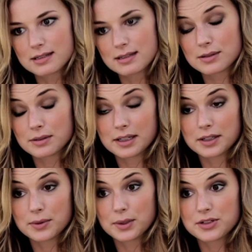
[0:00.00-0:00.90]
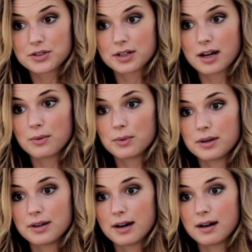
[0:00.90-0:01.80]
that's a really good question. I
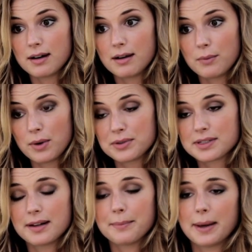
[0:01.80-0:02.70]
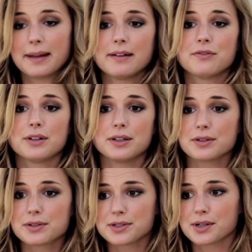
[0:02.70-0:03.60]
would, uh, well, I was studying ballet for
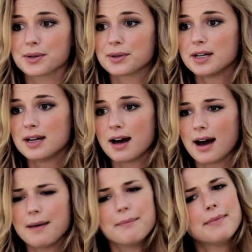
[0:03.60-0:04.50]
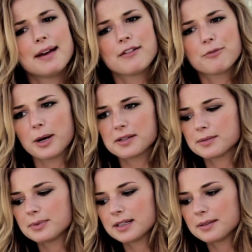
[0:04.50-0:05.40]
years, so I may have
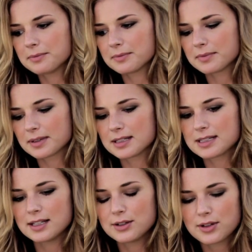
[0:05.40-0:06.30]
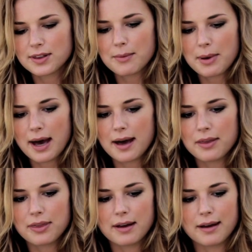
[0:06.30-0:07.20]
possibly continued on that path.
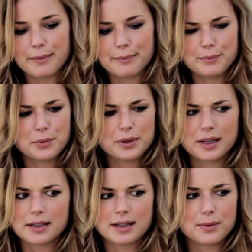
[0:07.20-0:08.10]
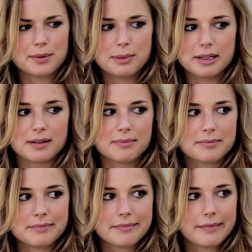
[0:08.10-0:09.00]
Um, more likely I would be
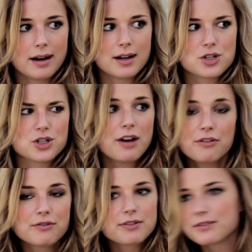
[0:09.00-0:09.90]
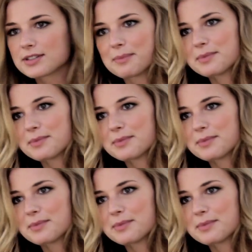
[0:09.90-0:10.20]
a chef of some